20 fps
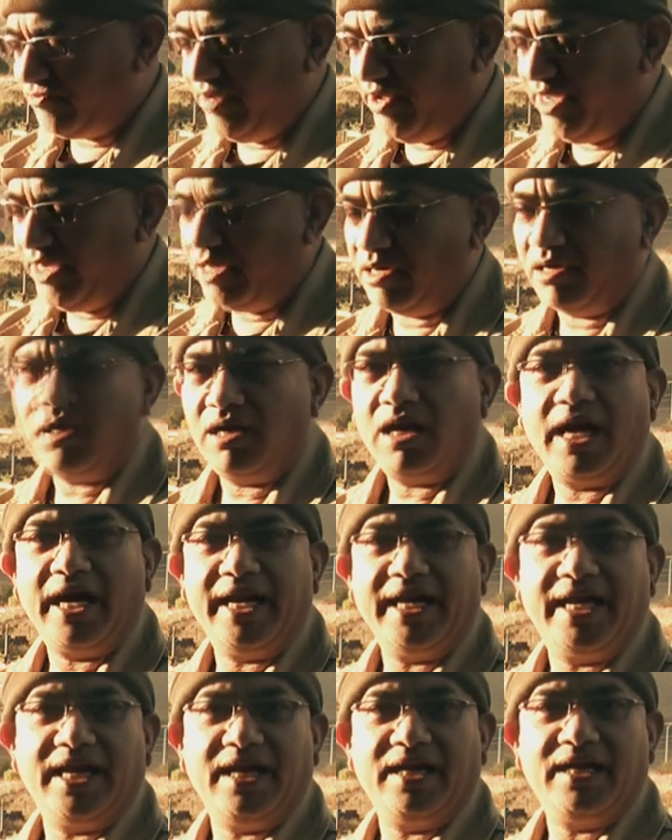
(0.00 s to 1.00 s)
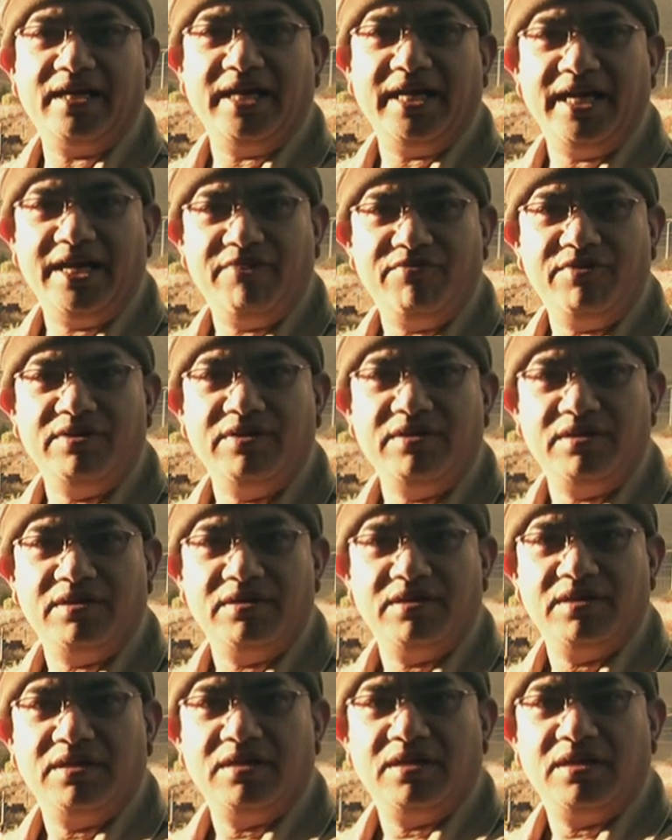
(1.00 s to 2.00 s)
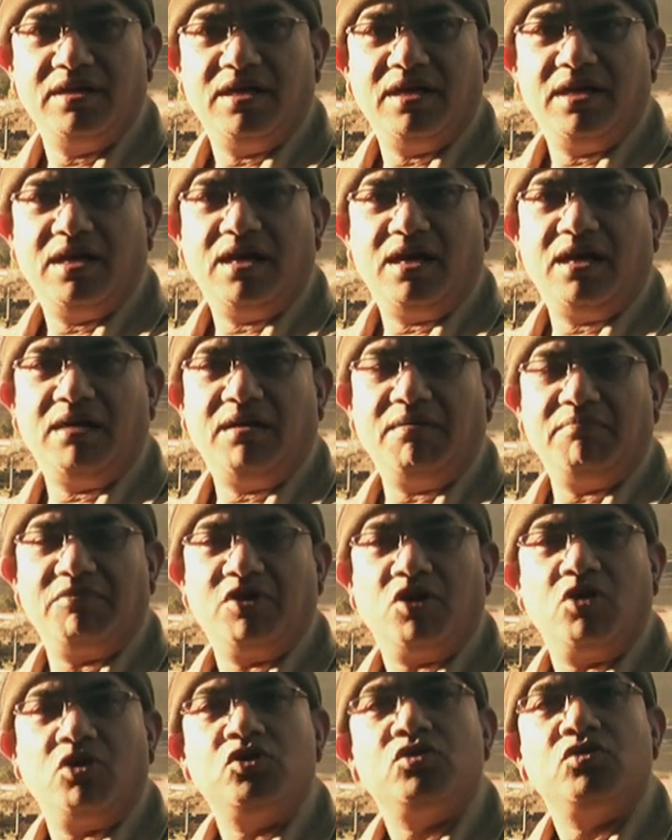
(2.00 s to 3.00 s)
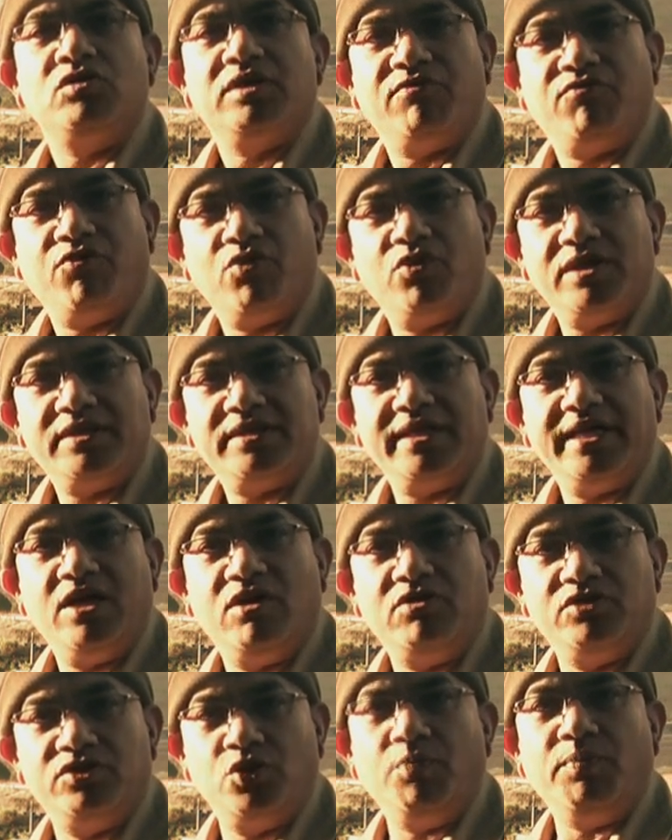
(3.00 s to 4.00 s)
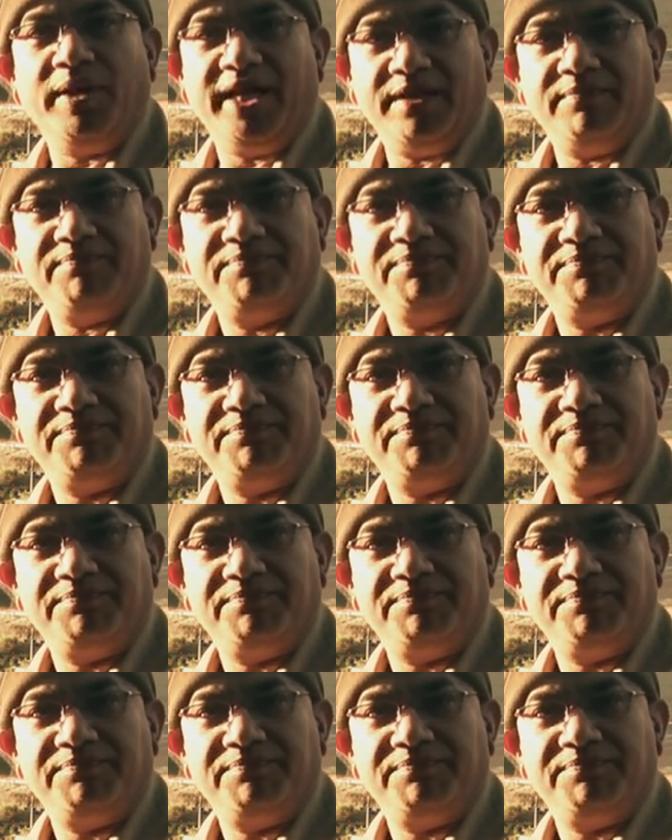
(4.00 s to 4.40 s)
finger, I can even um, control the focusing or zooming.